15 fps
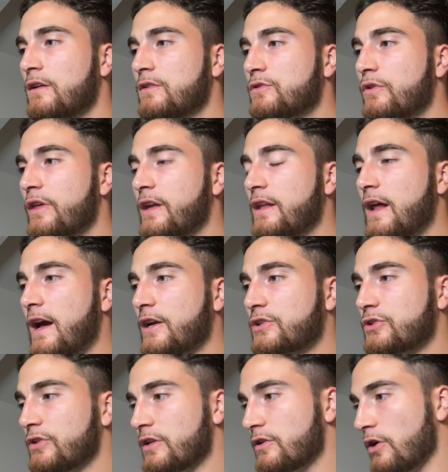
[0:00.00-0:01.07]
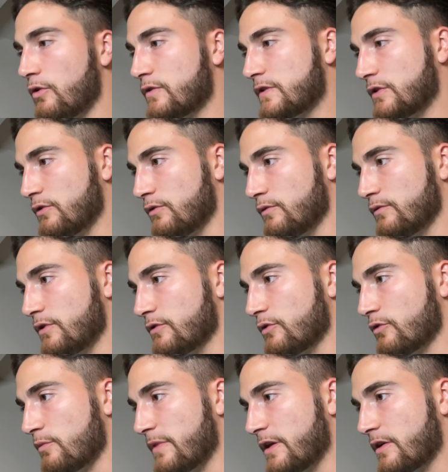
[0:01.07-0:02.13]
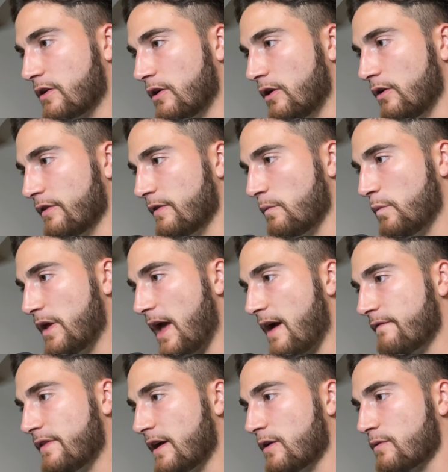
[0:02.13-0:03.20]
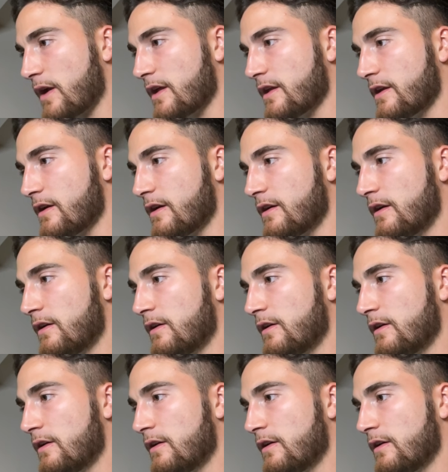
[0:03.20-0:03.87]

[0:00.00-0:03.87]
so they can actually go to the Google Meet call. And we have that right here,